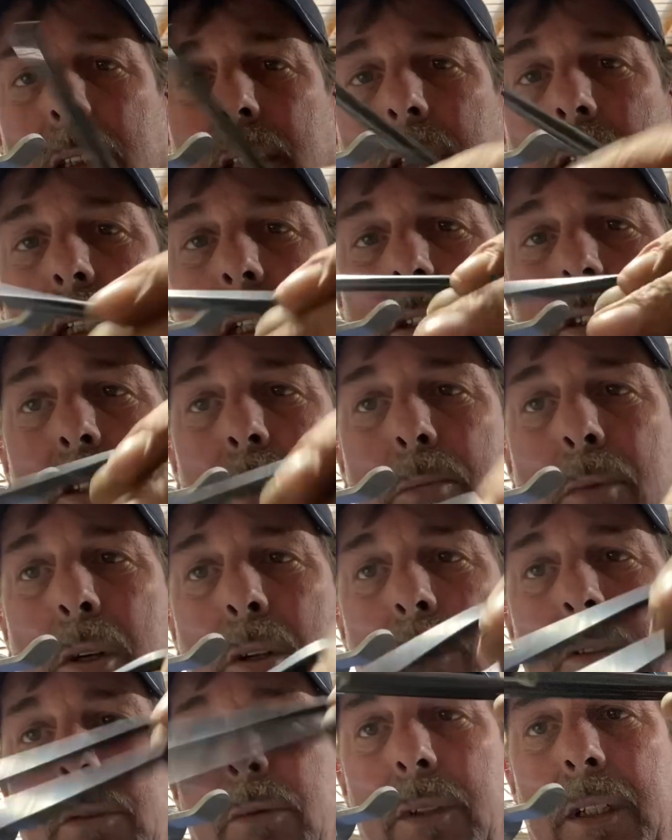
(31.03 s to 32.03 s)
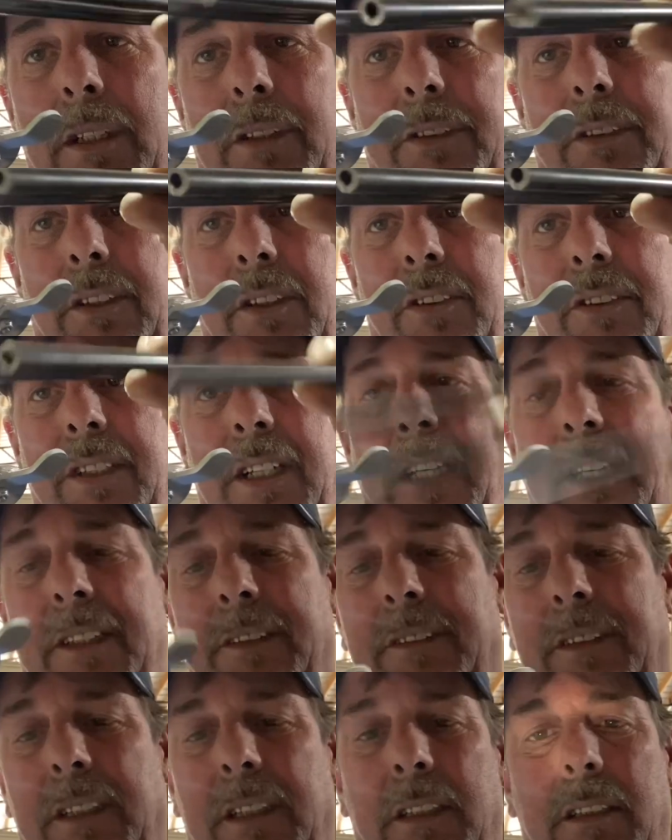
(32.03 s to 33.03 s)
a U-bolt to weld to your
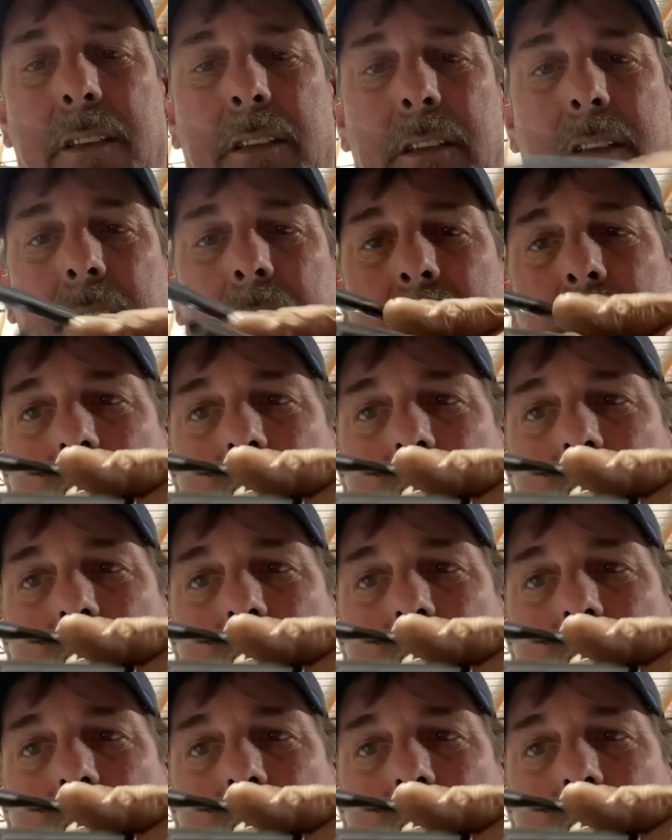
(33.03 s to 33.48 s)
chassis that the